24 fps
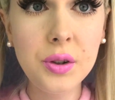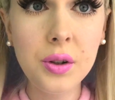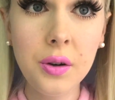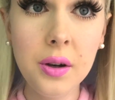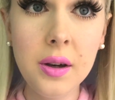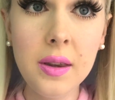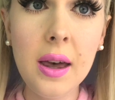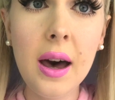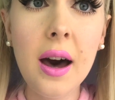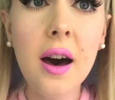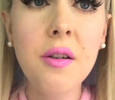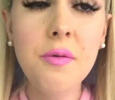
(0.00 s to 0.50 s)

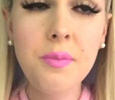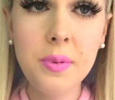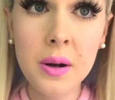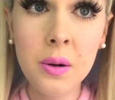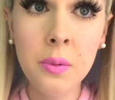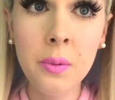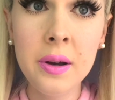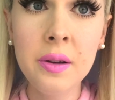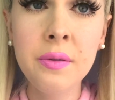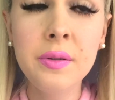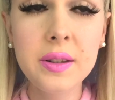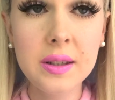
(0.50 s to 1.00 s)
sorry that I've been
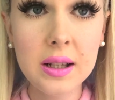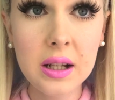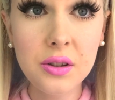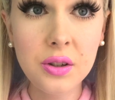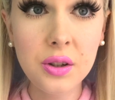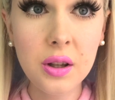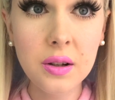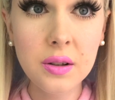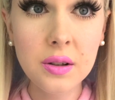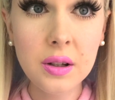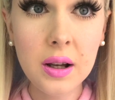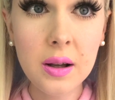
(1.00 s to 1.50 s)
away for
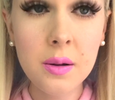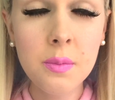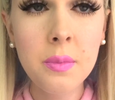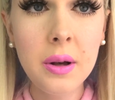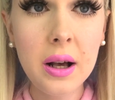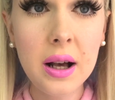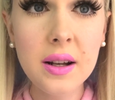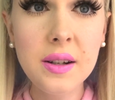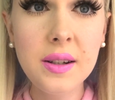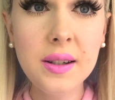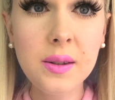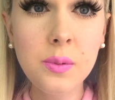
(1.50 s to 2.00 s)
such a long time,
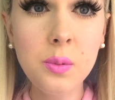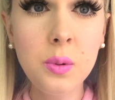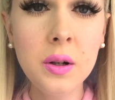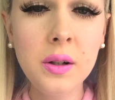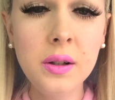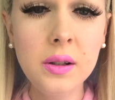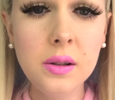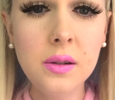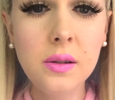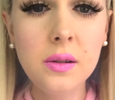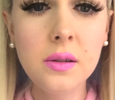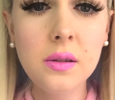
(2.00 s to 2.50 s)
but I just
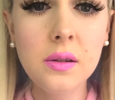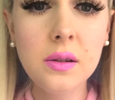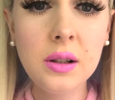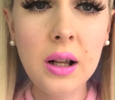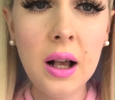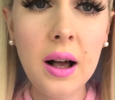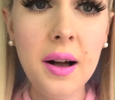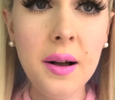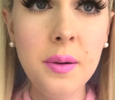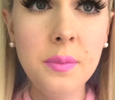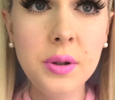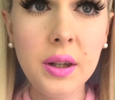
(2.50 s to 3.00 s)
wanted
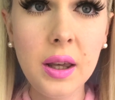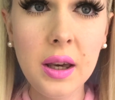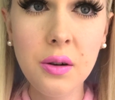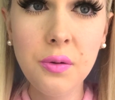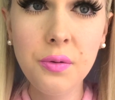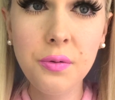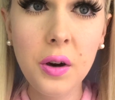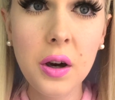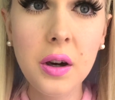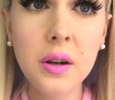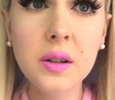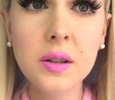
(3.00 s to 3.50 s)
time to like
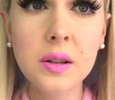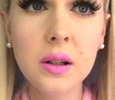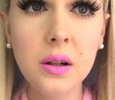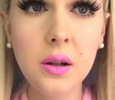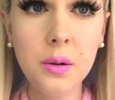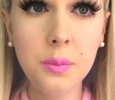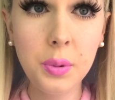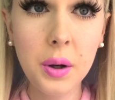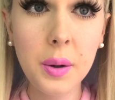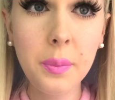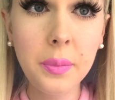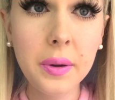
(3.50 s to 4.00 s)
focus on
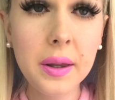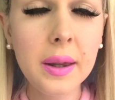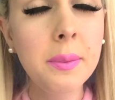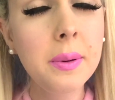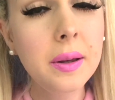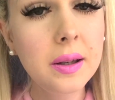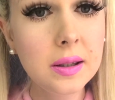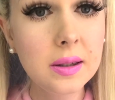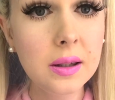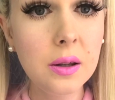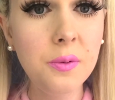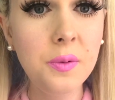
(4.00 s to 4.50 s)
it properly
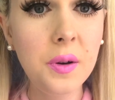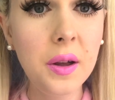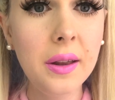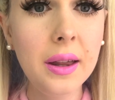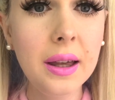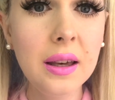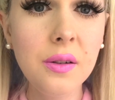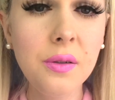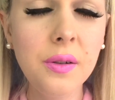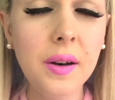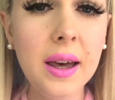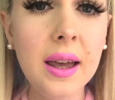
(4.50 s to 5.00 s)
because I felt
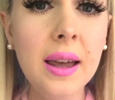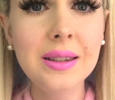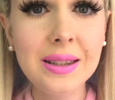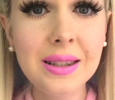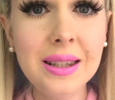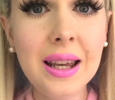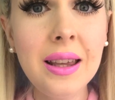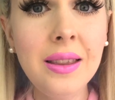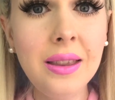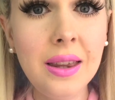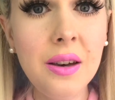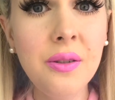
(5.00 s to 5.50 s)
like if I
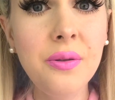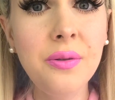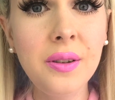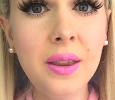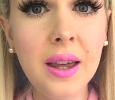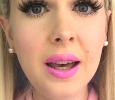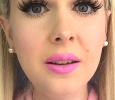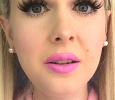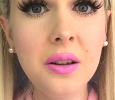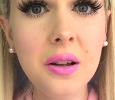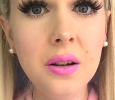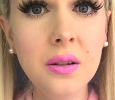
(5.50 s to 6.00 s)
stayed there for
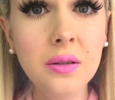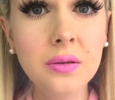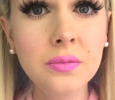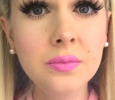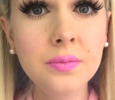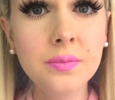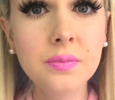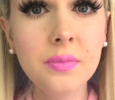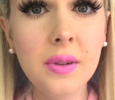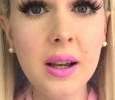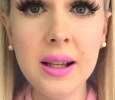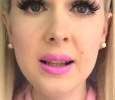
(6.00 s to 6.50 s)
that long
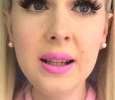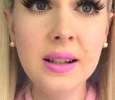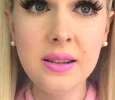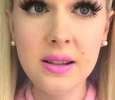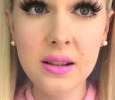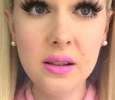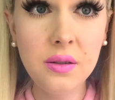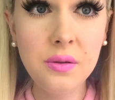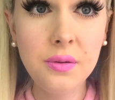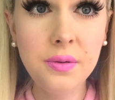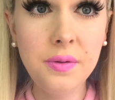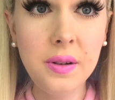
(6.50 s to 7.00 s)
and then
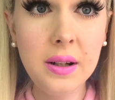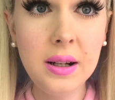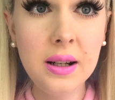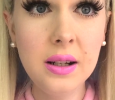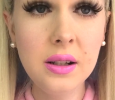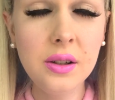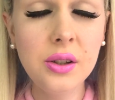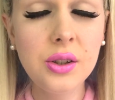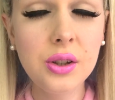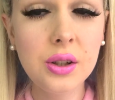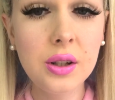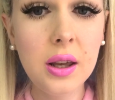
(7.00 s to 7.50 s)
didn't
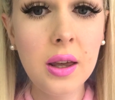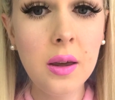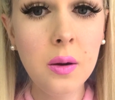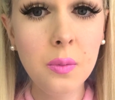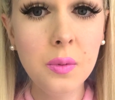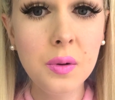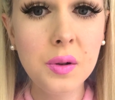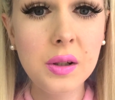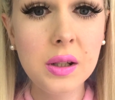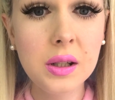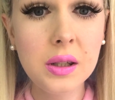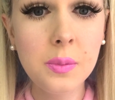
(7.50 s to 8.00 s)
finish, it
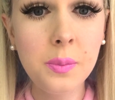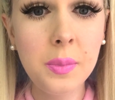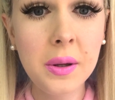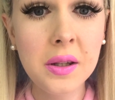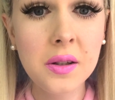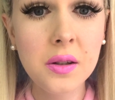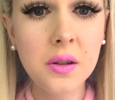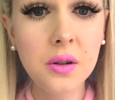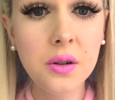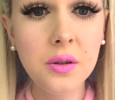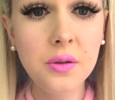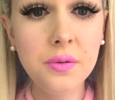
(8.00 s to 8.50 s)
would just be
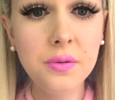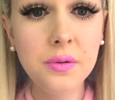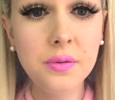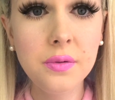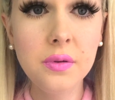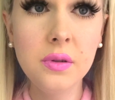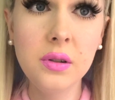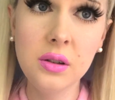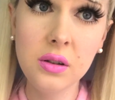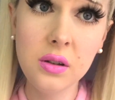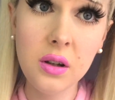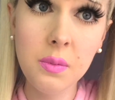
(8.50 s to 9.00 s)
sort of
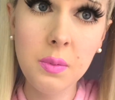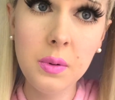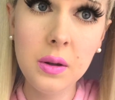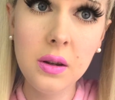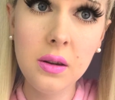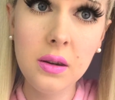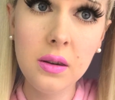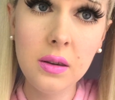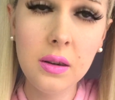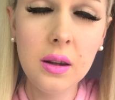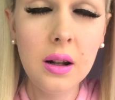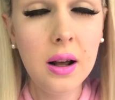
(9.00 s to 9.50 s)

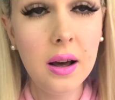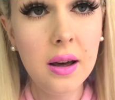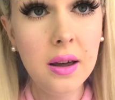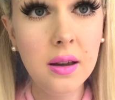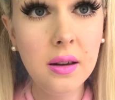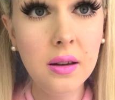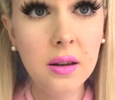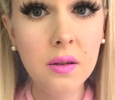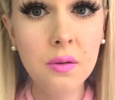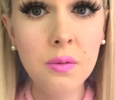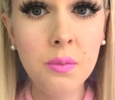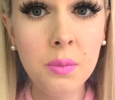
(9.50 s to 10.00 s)
stupid that
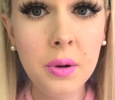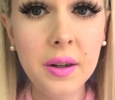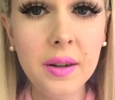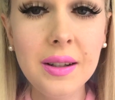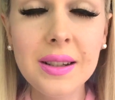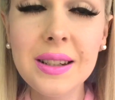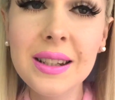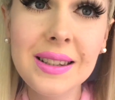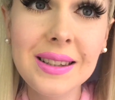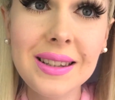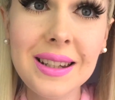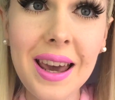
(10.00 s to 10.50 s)
I even
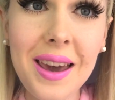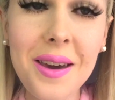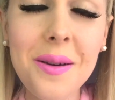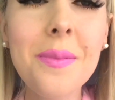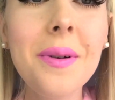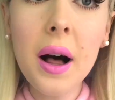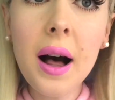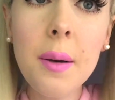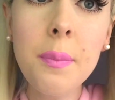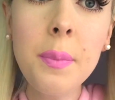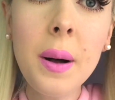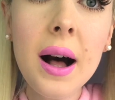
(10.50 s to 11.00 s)
bothered to stay.
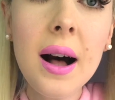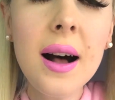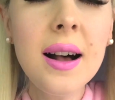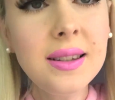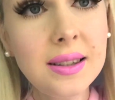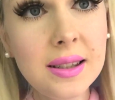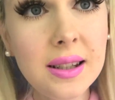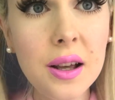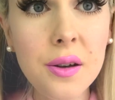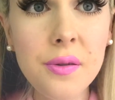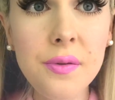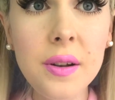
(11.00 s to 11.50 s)
But I
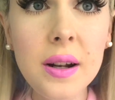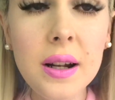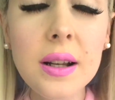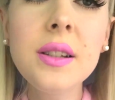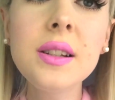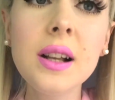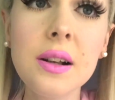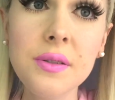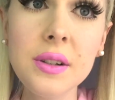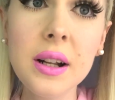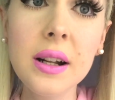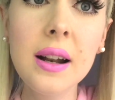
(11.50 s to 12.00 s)
passed, I
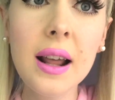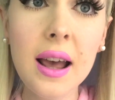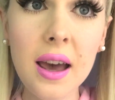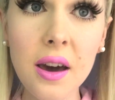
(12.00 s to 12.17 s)
finished, I've done